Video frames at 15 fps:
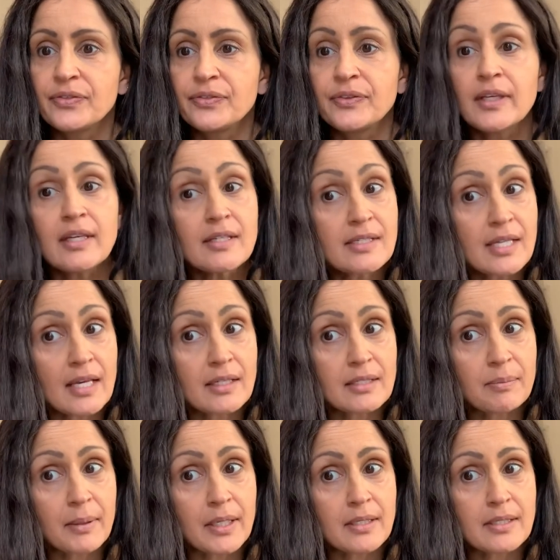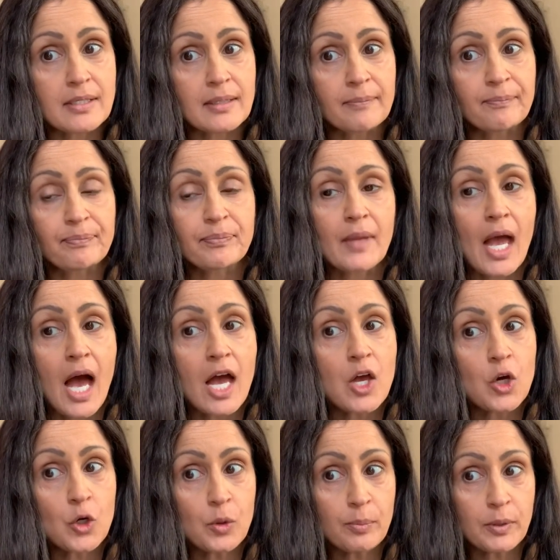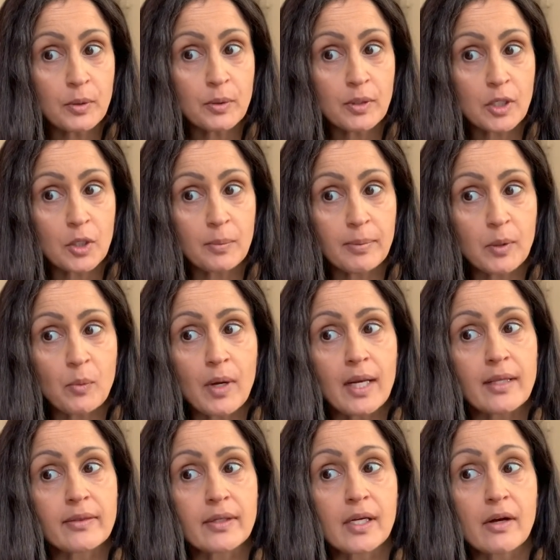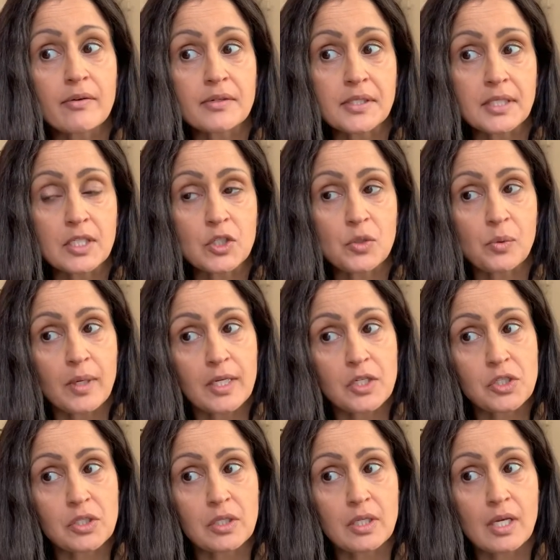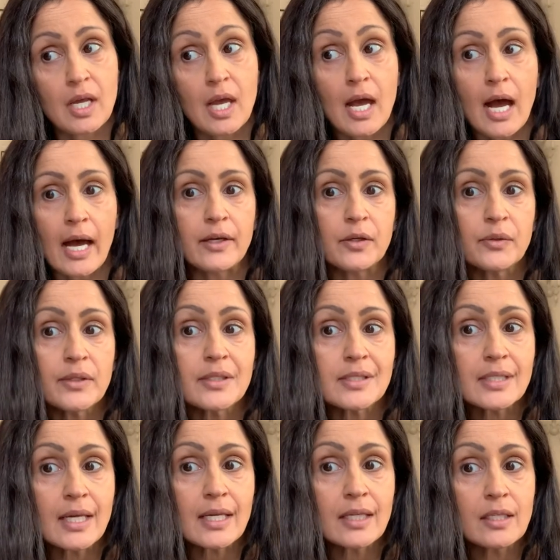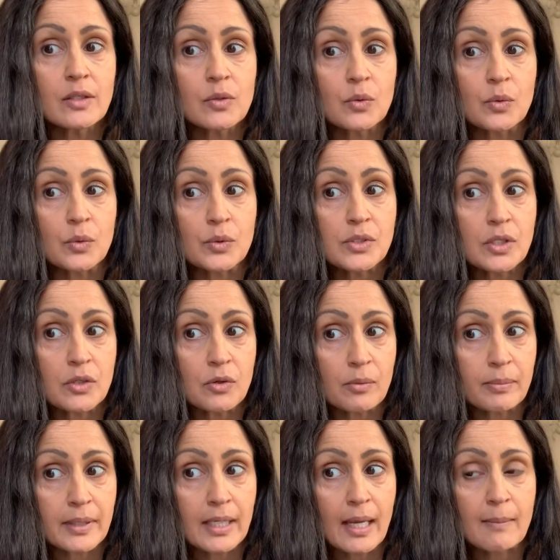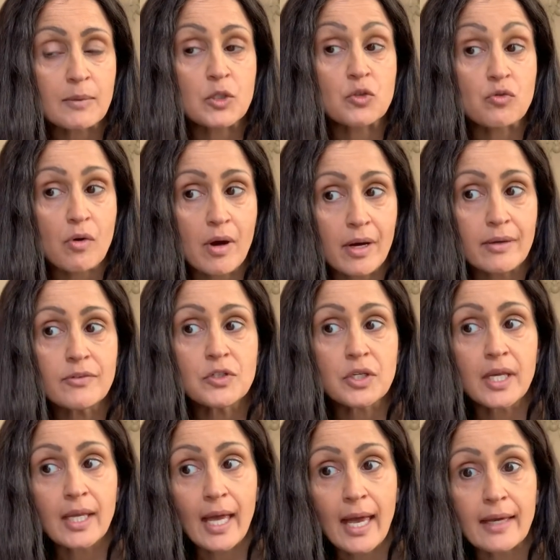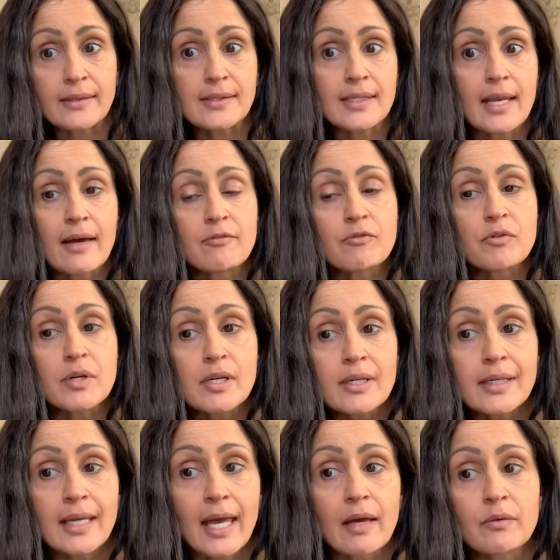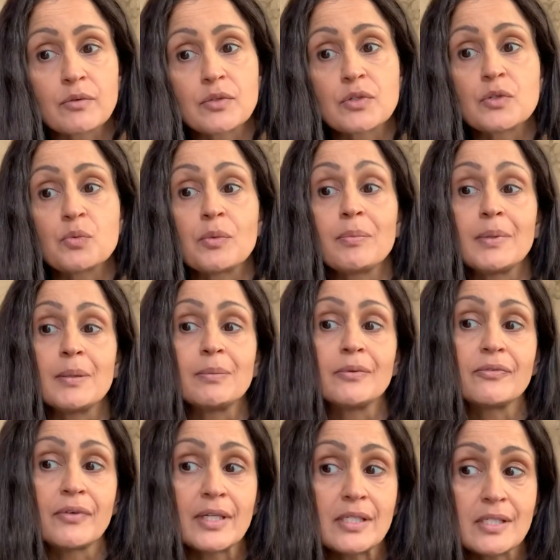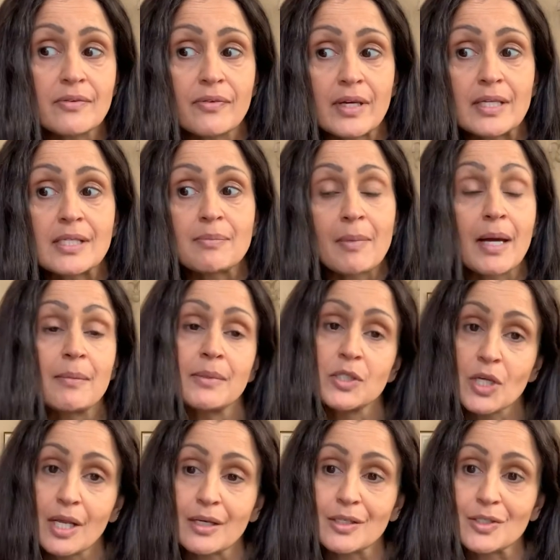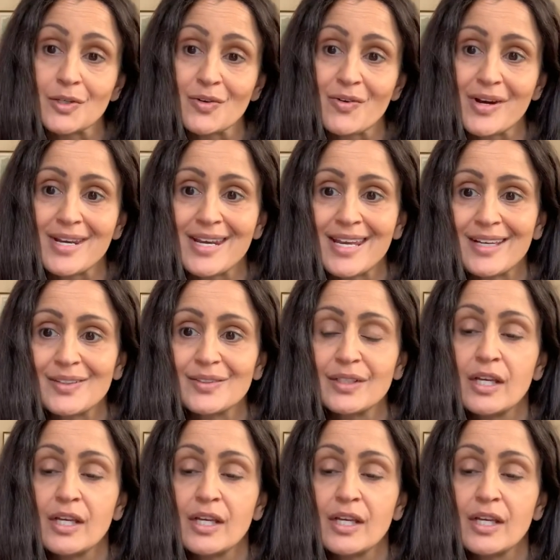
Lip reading: Dear salesperson, I hope you are coping well in the current situation. I know that staying indoors and not being able to drive, shake hands and have real encounters with people face to face might be challenging right now.